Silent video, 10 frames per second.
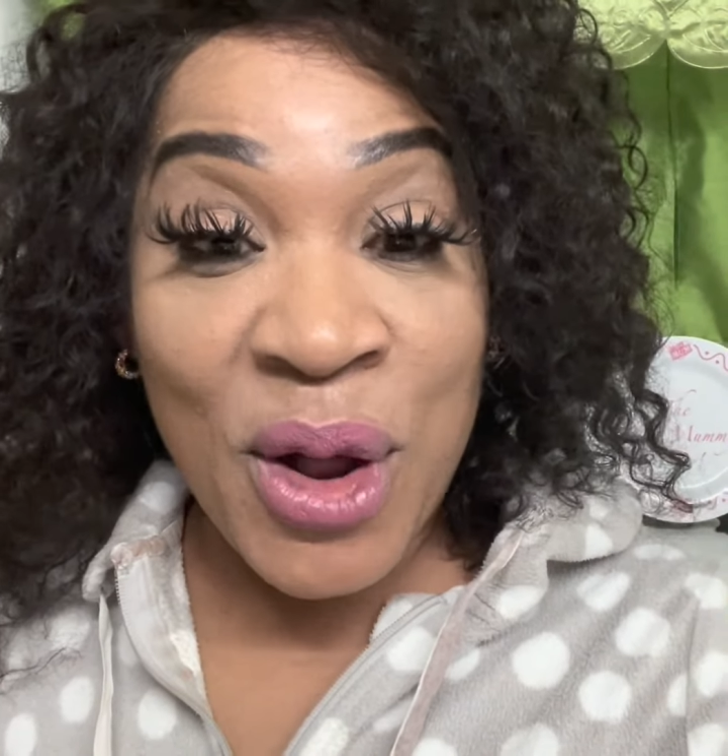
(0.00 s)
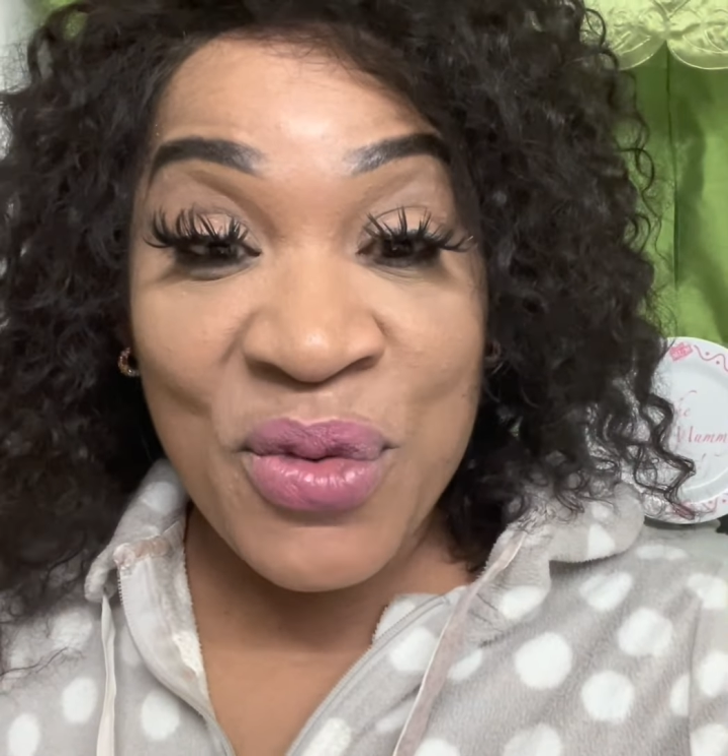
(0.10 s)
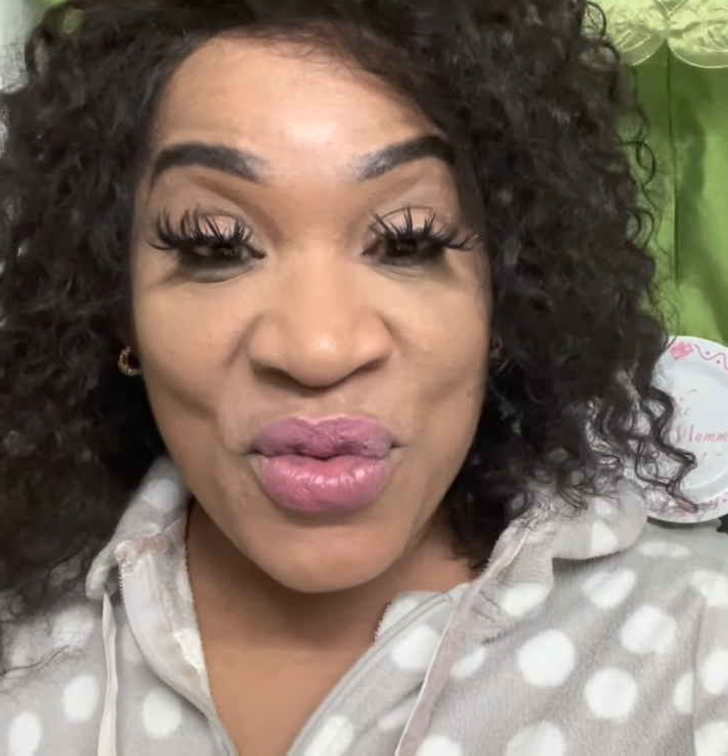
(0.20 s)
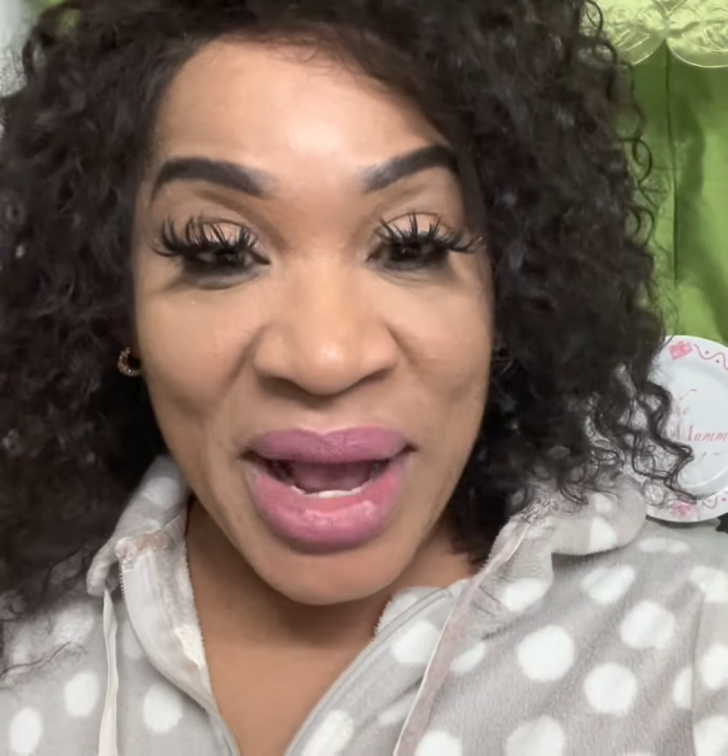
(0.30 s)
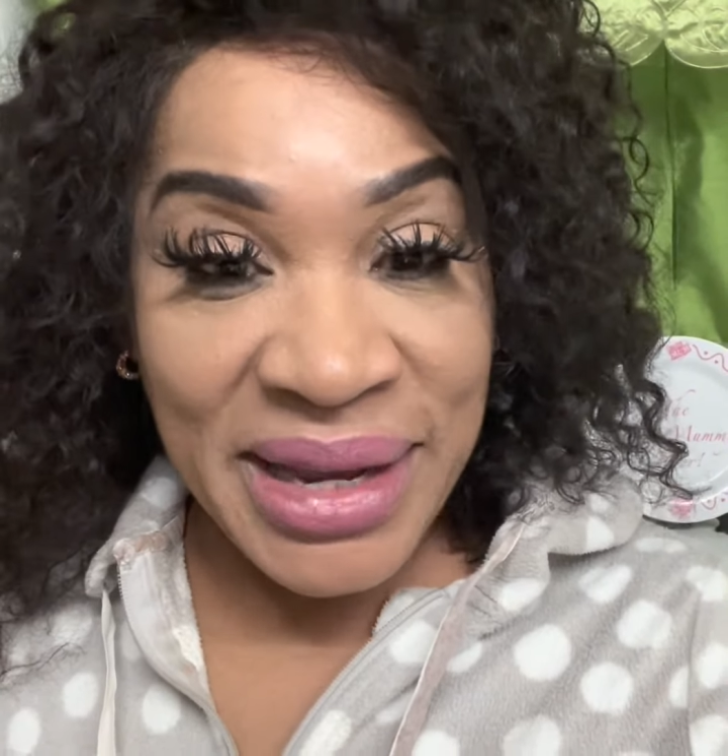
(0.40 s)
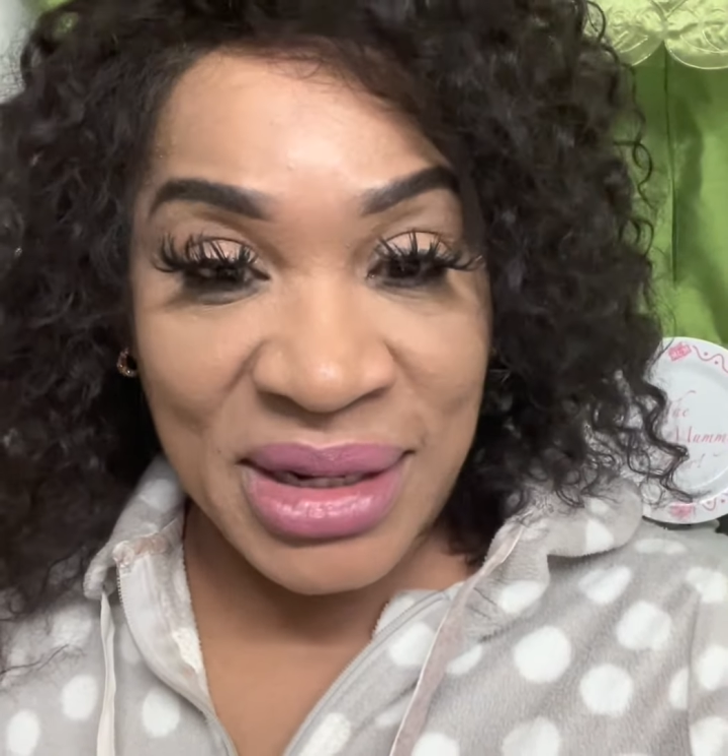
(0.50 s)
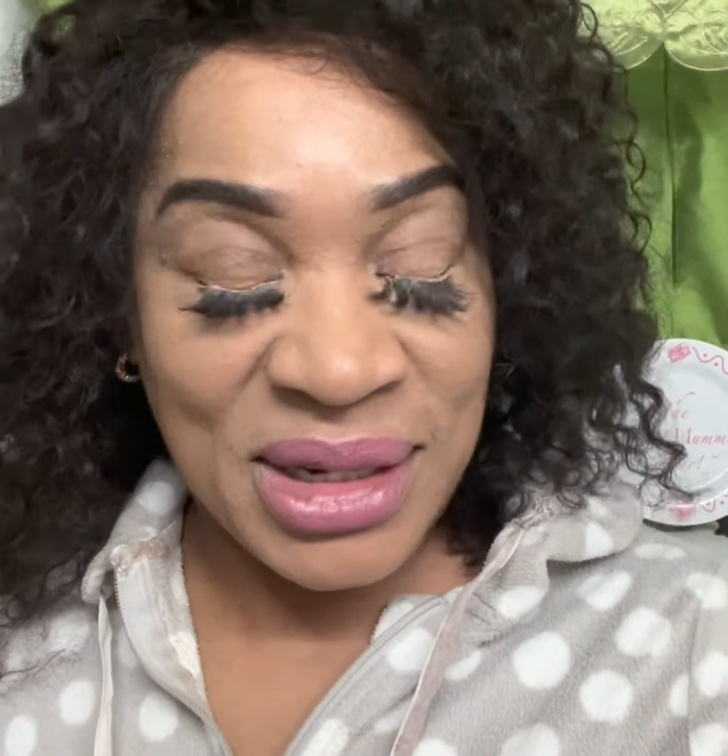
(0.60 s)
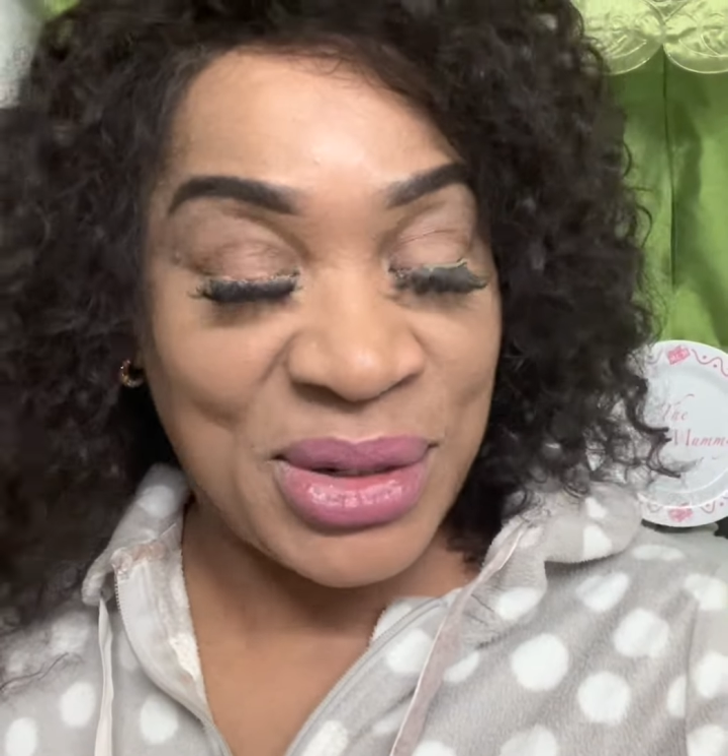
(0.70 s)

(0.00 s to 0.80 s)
all right